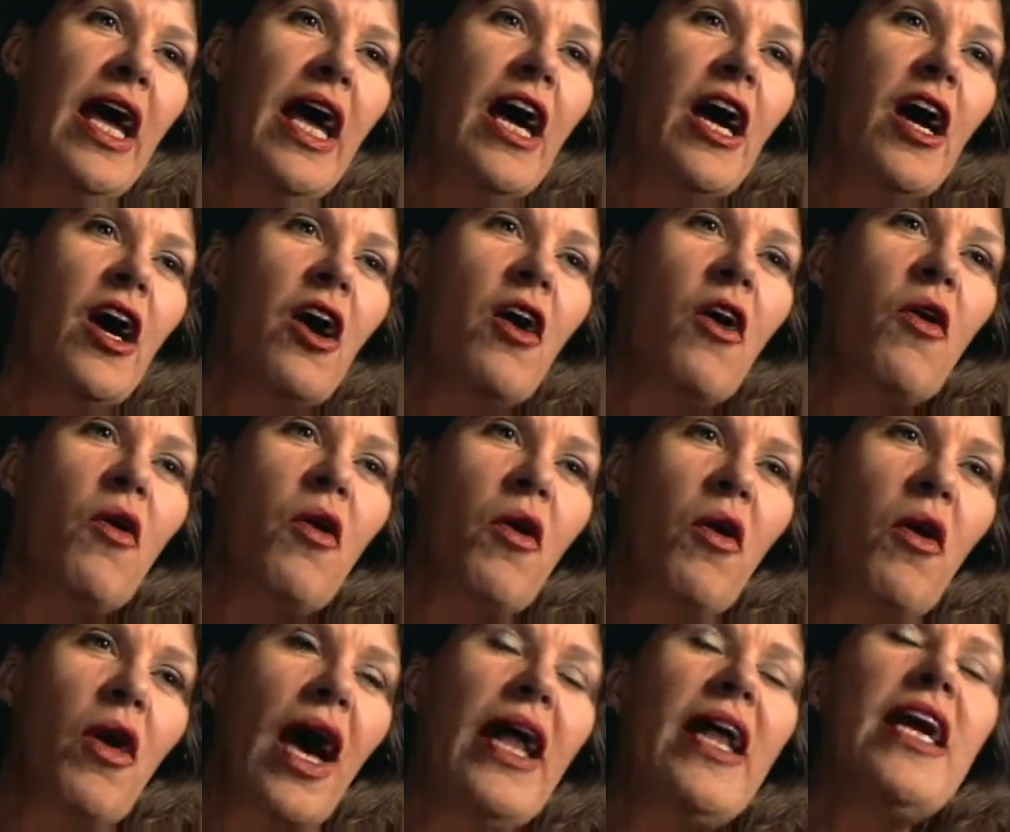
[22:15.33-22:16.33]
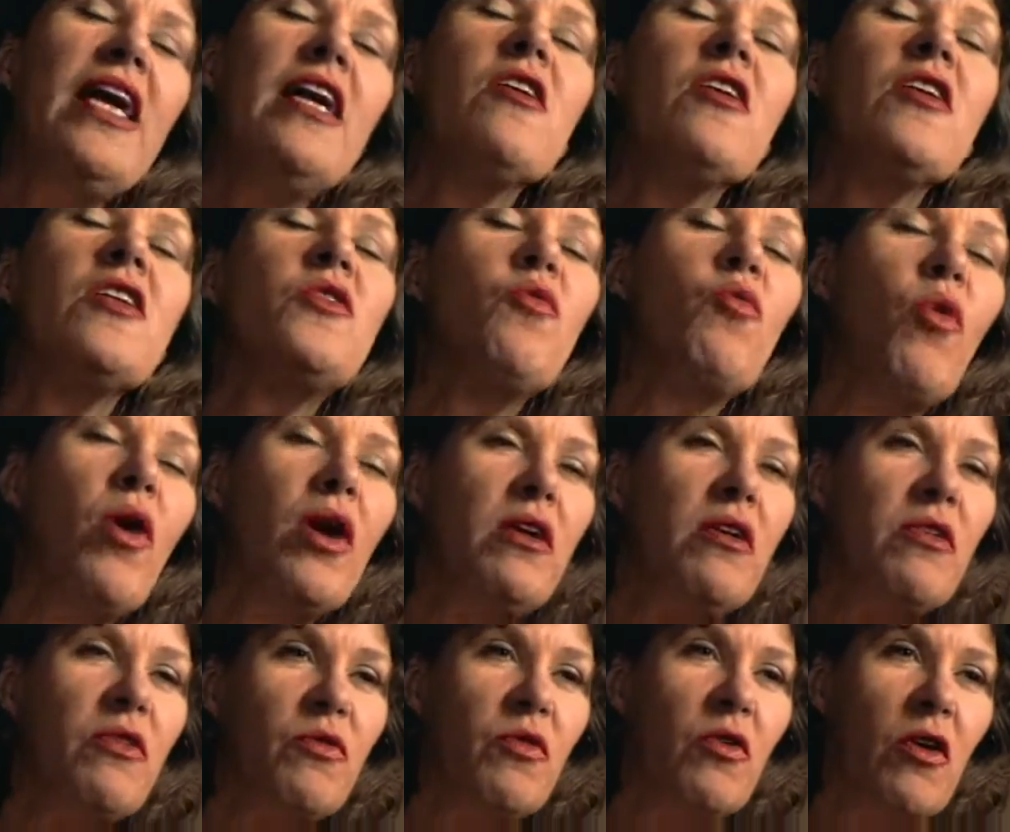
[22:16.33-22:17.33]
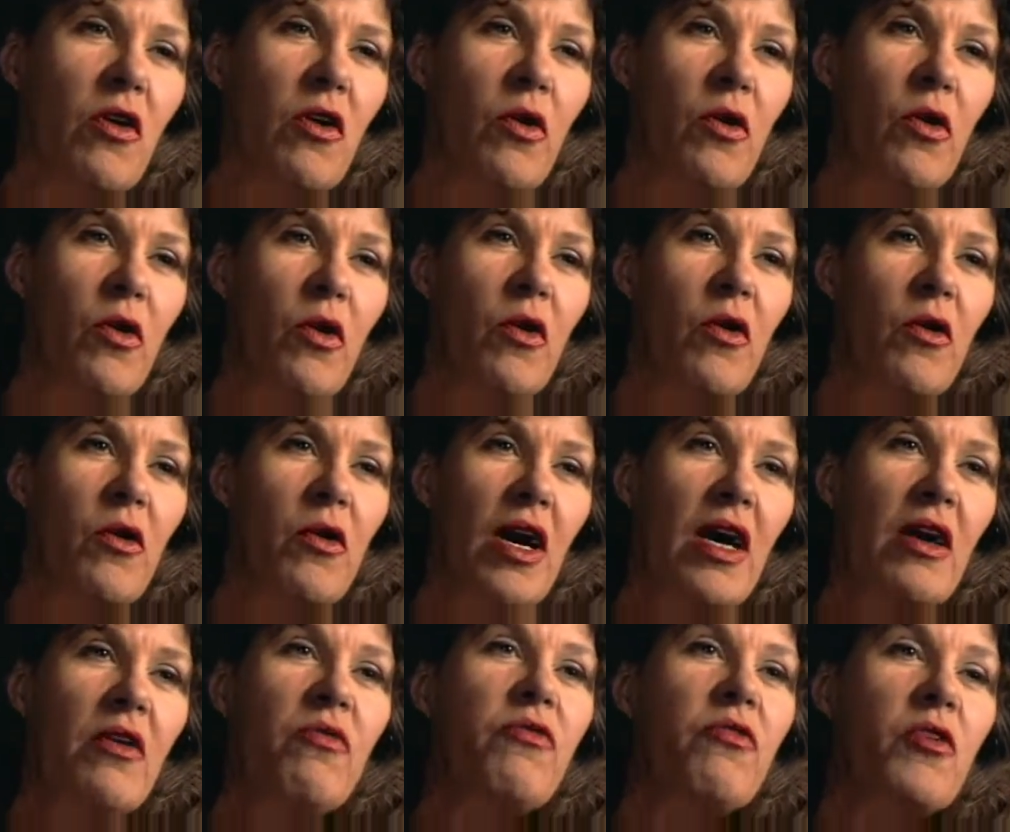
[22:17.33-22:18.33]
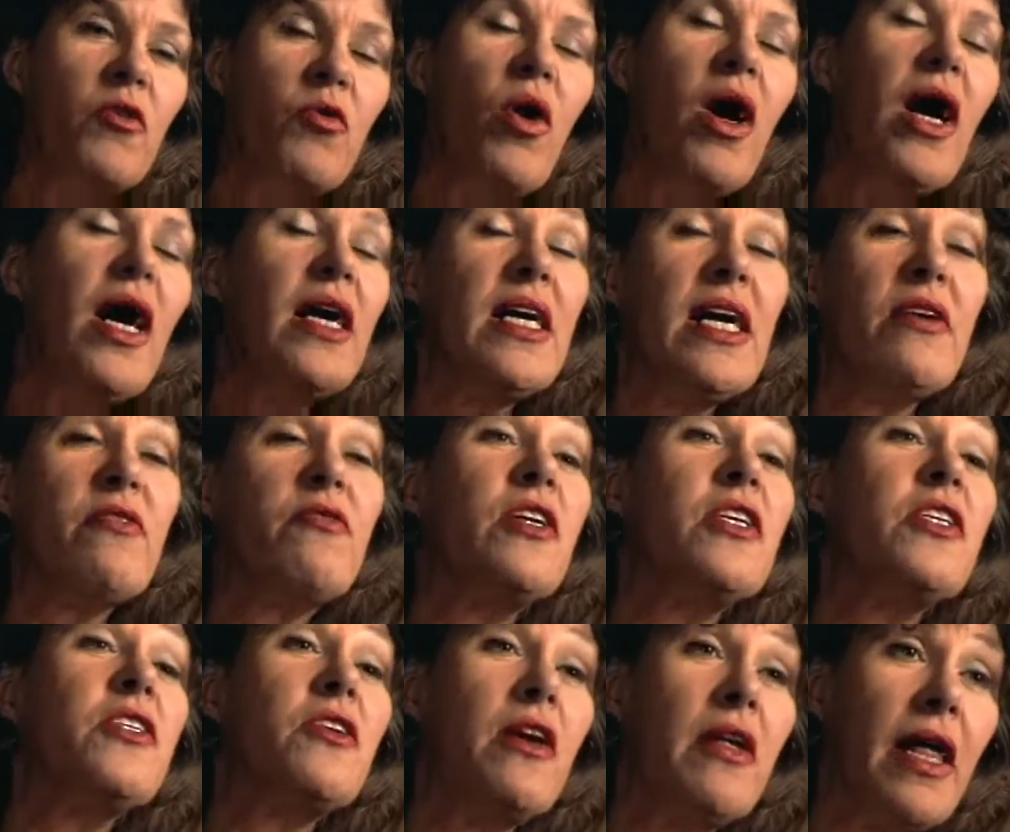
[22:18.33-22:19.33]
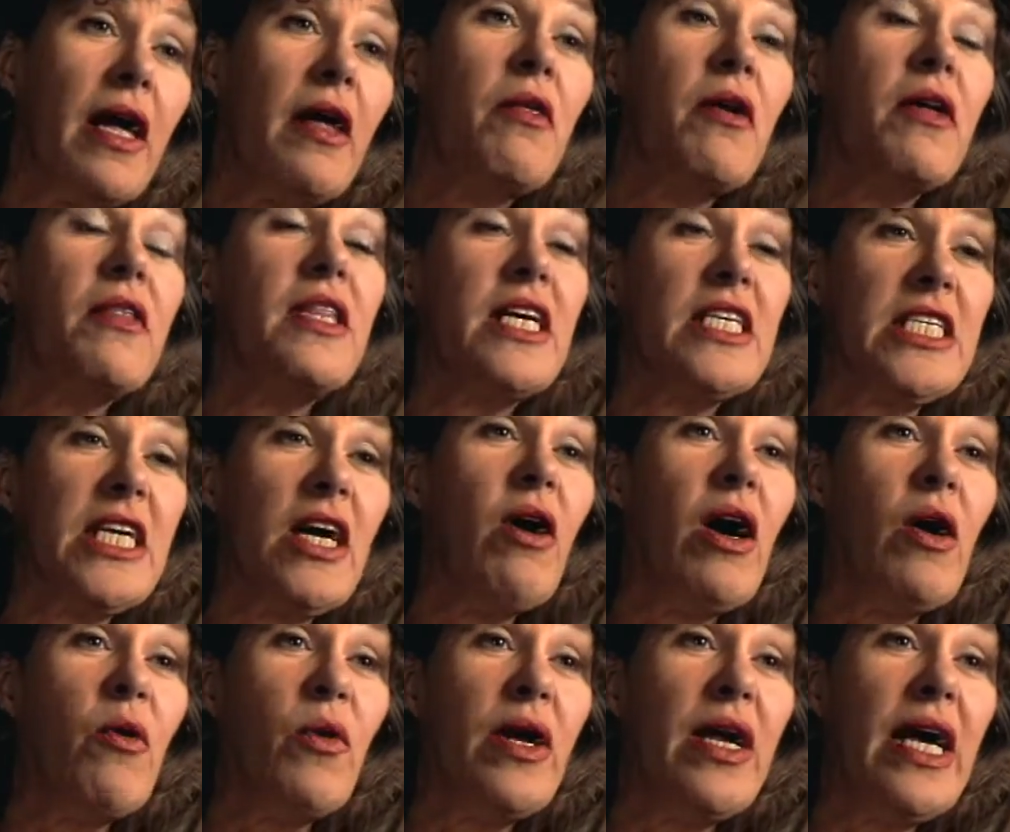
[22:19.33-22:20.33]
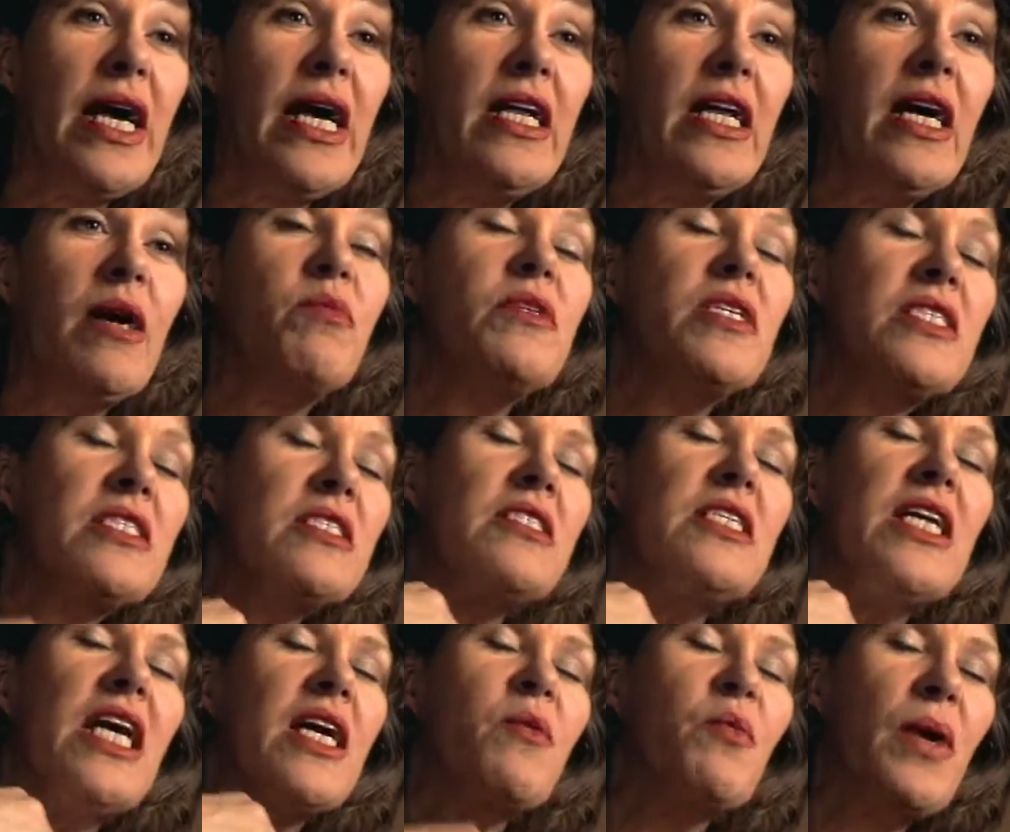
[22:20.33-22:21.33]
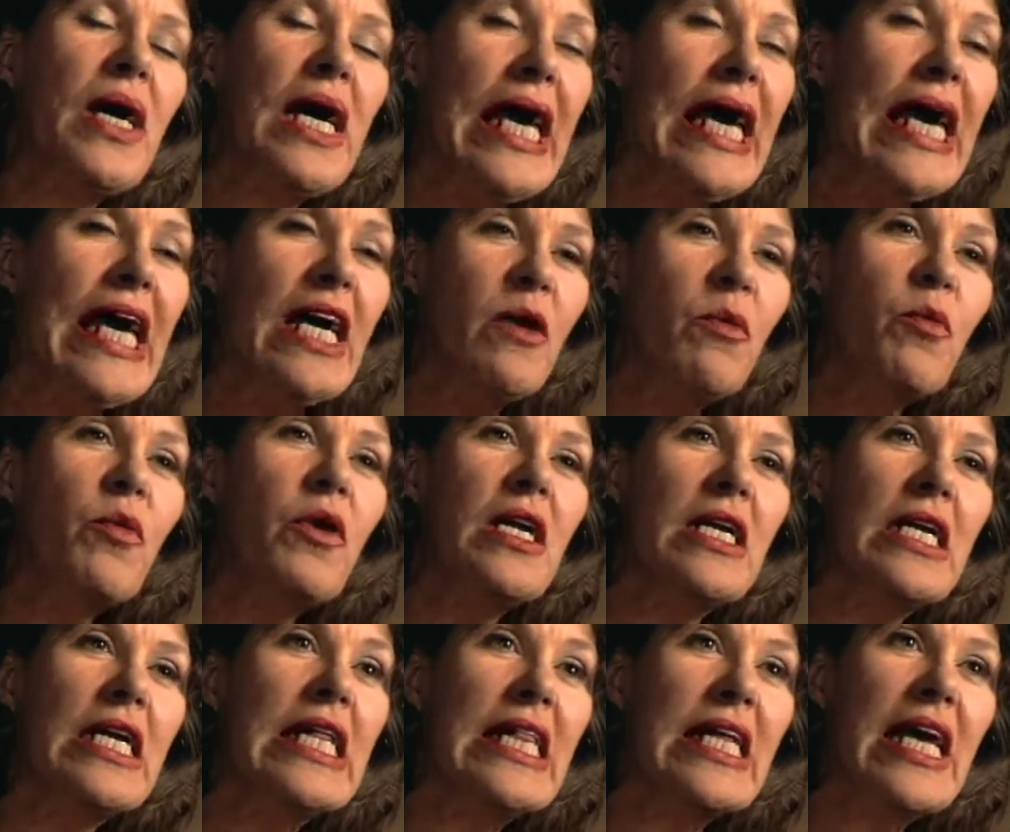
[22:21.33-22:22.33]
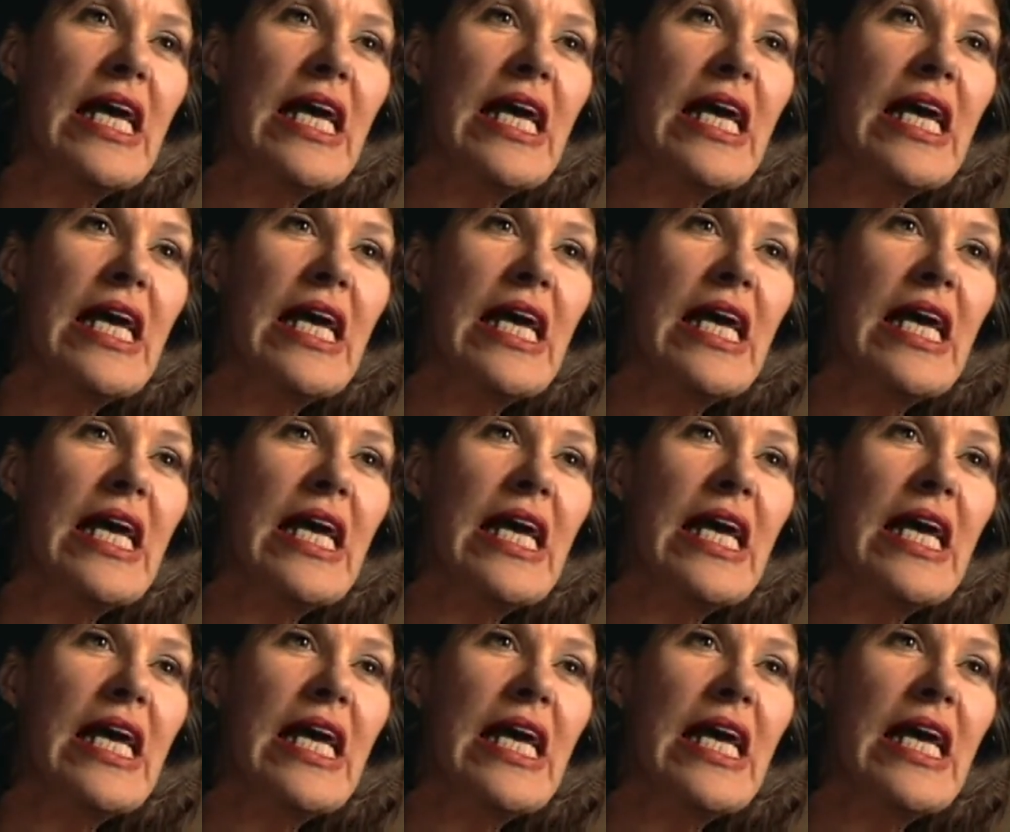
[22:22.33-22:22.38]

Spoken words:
hair, and he looks wonderful. And for a while after I saw that, I thought, that's how I want to end up. Just take my head and put it in a little